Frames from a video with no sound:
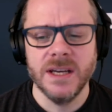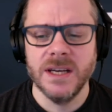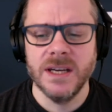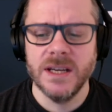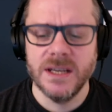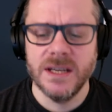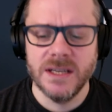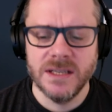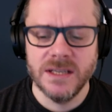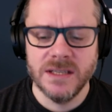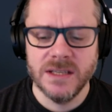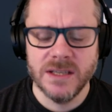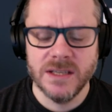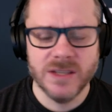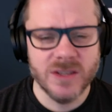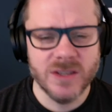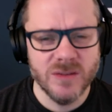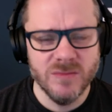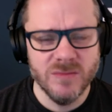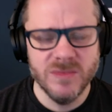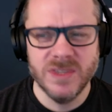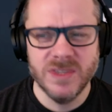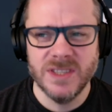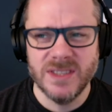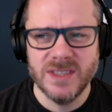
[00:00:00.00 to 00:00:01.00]
And at
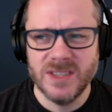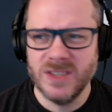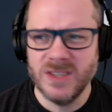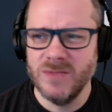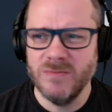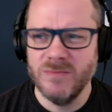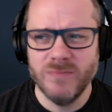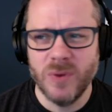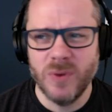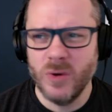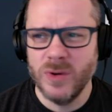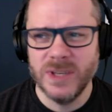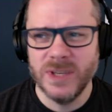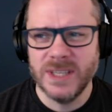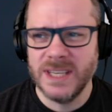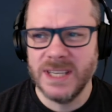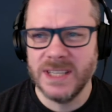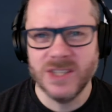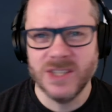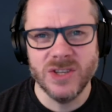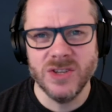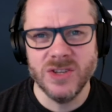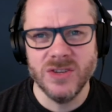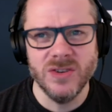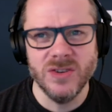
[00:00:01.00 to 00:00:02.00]
some points,
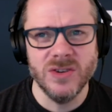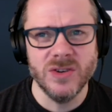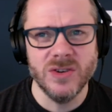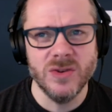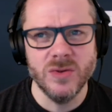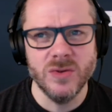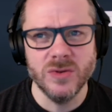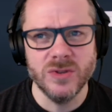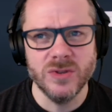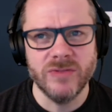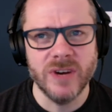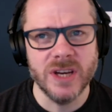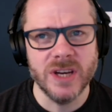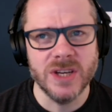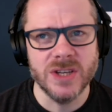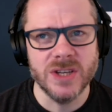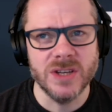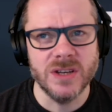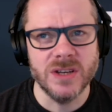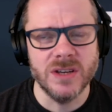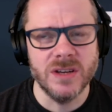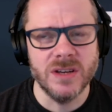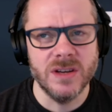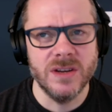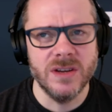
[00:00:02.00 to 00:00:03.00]
that's just going to cause
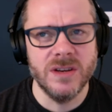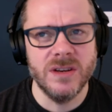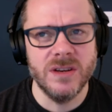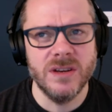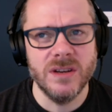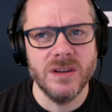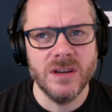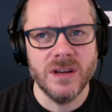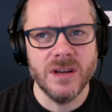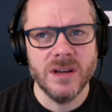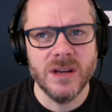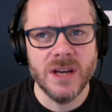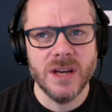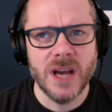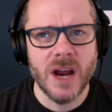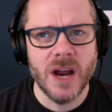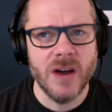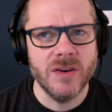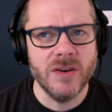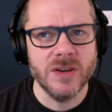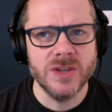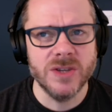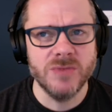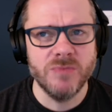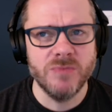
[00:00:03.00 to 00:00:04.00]
friction. And in
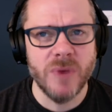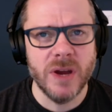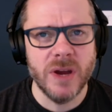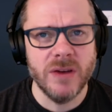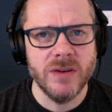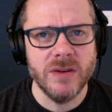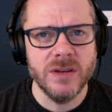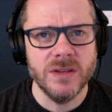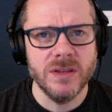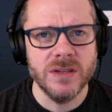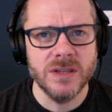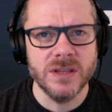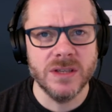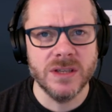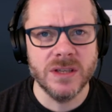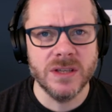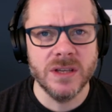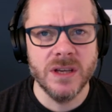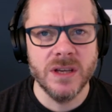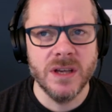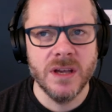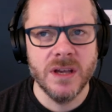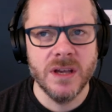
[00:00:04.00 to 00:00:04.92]
our experience,